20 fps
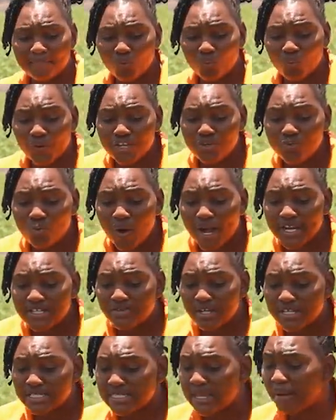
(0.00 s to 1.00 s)
When you want
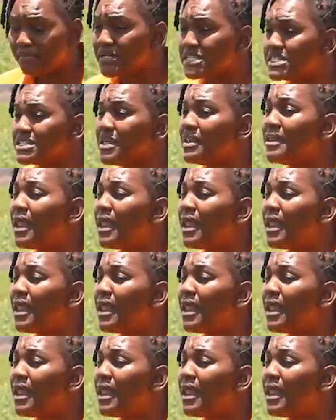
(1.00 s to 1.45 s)
to establish the